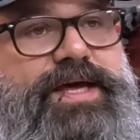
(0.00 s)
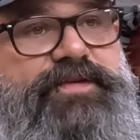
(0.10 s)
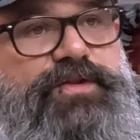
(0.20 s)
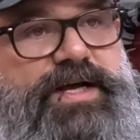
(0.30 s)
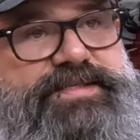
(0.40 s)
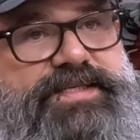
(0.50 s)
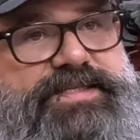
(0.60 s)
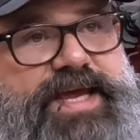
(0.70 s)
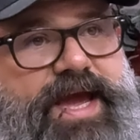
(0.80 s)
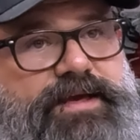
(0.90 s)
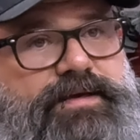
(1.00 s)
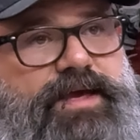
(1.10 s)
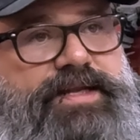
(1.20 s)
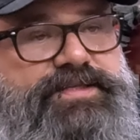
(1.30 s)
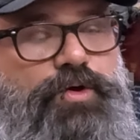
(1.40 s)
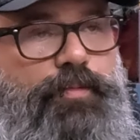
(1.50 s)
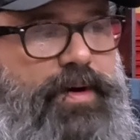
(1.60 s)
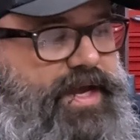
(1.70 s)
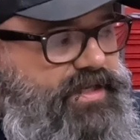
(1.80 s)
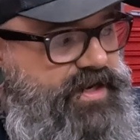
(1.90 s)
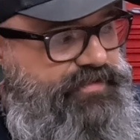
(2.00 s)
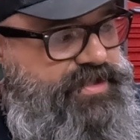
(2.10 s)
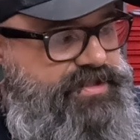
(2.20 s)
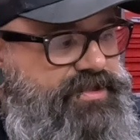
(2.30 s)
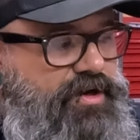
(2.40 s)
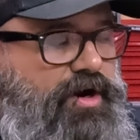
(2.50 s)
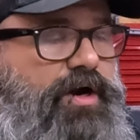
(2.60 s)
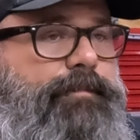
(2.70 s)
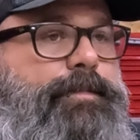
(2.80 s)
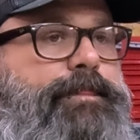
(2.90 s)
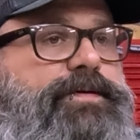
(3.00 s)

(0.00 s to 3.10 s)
get a Velocity Stack and it's an old bike, never touched the carb,